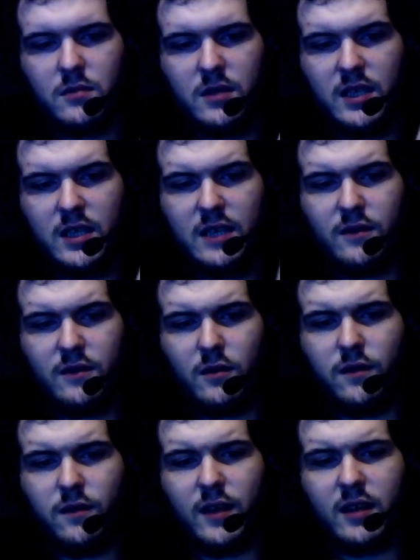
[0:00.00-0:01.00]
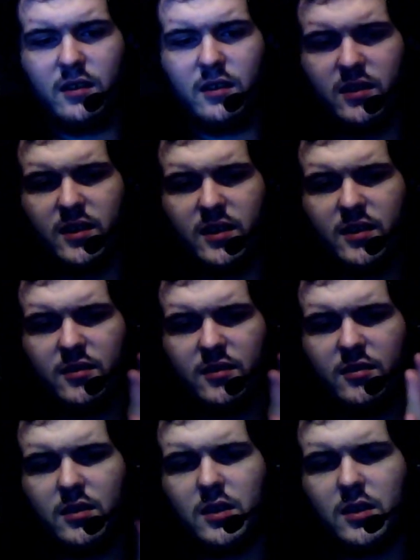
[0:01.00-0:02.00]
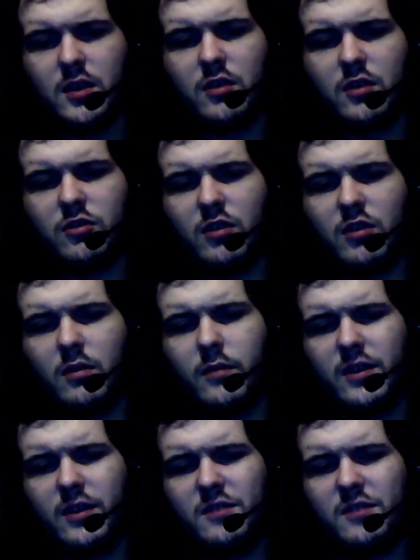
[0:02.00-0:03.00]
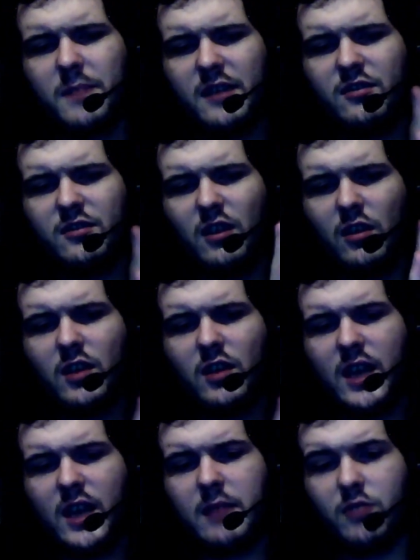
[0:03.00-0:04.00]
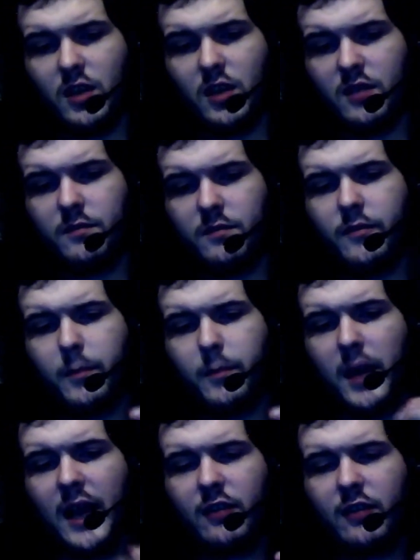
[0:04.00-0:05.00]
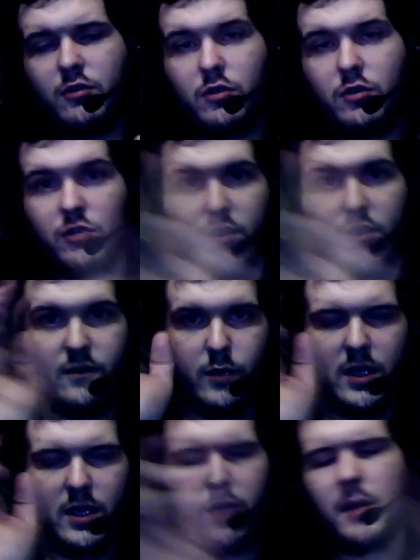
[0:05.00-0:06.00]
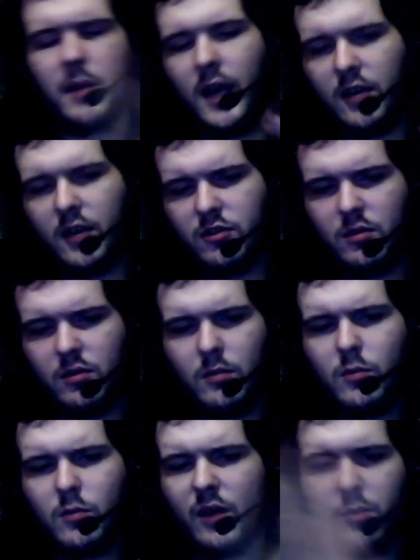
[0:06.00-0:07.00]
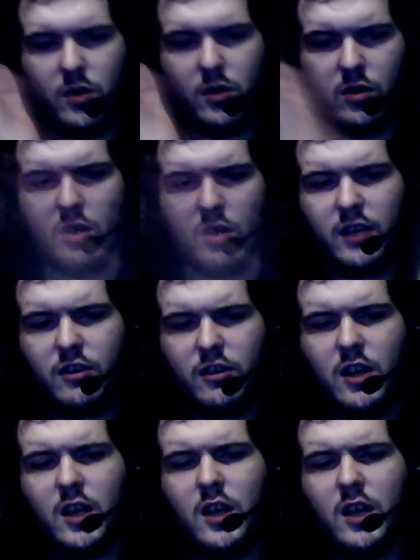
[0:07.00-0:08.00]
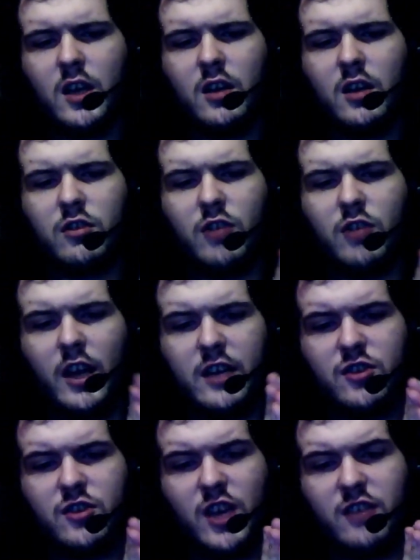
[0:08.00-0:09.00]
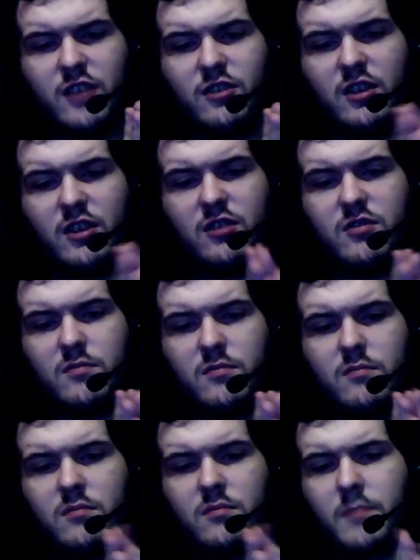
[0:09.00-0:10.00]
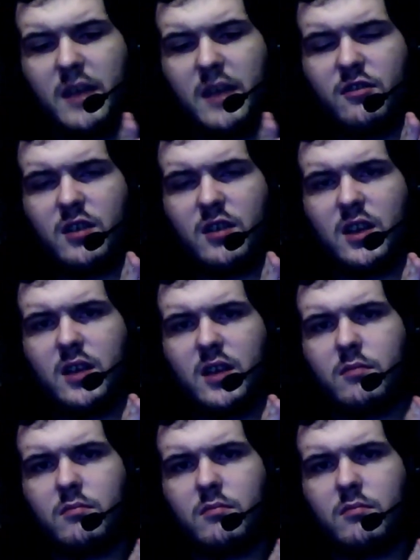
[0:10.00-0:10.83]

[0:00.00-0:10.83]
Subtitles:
Evil Flickeries. So, which is based on the game Sonic Blast, or Sonic 3D Blast, or whatever you want to call it. Sonic chases basically